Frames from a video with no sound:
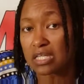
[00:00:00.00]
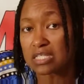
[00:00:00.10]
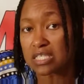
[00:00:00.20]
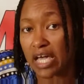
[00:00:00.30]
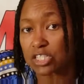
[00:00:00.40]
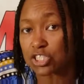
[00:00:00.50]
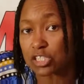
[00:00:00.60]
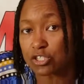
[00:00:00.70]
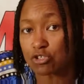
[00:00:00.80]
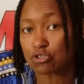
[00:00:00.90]
is
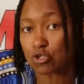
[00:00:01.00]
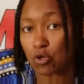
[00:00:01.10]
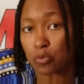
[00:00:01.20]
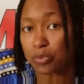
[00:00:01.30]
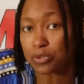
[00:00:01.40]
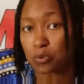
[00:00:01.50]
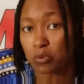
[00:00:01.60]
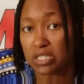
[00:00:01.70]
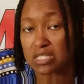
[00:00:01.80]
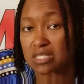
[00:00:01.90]
actually disturbing the
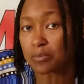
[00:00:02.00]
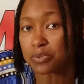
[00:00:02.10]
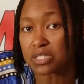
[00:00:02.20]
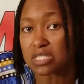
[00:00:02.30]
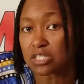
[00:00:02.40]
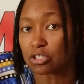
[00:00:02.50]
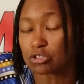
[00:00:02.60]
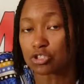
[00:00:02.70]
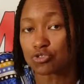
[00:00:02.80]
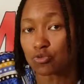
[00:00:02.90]
wheat. Something is going
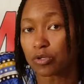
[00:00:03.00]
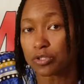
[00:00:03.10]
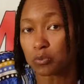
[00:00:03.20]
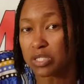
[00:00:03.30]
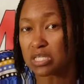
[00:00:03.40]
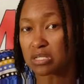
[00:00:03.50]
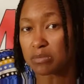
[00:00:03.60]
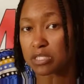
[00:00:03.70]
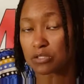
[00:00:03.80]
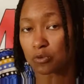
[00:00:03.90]
to destroy the wheat in
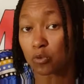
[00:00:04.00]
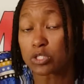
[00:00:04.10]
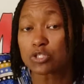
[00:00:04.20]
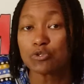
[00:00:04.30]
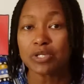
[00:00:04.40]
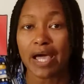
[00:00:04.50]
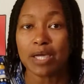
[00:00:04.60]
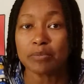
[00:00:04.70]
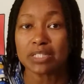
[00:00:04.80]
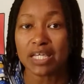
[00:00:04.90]
the midst of the growing. So you're
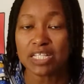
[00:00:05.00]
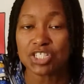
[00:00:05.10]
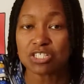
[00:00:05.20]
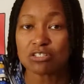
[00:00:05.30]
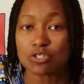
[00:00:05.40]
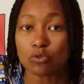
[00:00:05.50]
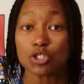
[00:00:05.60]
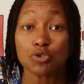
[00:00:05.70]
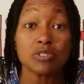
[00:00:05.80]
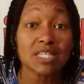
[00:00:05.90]
not able to catch it so
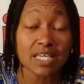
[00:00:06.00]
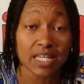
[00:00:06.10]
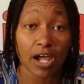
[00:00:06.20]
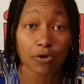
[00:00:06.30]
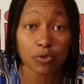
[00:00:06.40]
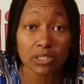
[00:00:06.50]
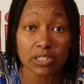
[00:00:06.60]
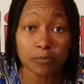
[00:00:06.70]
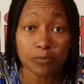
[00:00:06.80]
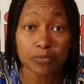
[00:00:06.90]
that you can take it out
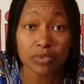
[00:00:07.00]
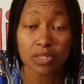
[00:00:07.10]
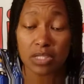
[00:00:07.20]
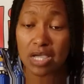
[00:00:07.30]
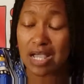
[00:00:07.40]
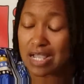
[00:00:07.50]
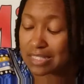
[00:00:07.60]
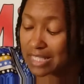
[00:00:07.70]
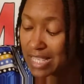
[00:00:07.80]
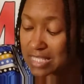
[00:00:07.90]
early.
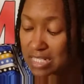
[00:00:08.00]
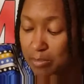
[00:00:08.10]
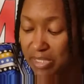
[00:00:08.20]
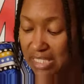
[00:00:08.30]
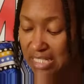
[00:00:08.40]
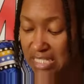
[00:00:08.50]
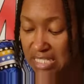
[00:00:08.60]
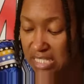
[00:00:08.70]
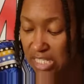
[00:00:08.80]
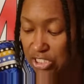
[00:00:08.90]
That's in the
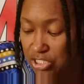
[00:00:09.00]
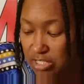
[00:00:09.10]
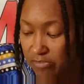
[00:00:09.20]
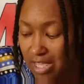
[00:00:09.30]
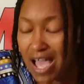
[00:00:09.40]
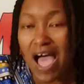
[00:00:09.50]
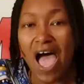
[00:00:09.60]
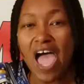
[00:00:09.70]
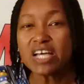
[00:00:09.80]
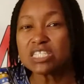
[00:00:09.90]
beginning stages of it.
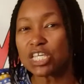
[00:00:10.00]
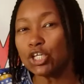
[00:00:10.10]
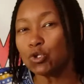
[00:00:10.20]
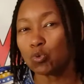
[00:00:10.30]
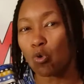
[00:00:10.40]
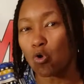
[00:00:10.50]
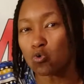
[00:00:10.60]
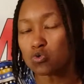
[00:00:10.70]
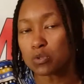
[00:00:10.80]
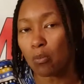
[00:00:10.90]
As it
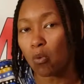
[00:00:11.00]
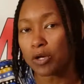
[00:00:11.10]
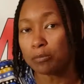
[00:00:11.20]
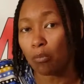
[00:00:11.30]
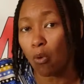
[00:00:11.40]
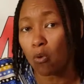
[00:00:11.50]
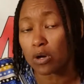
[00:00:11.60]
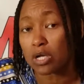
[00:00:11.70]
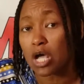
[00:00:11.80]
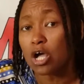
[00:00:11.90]
grows more and
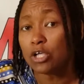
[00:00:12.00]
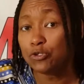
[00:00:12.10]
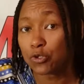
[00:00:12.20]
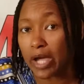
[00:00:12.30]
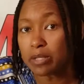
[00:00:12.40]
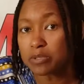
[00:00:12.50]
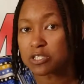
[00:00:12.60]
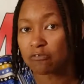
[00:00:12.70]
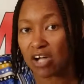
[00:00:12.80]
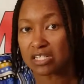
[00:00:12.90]
more, you're able
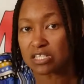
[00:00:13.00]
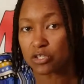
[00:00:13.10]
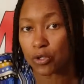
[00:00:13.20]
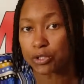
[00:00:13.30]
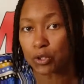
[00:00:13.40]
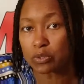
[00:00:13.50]
to finally start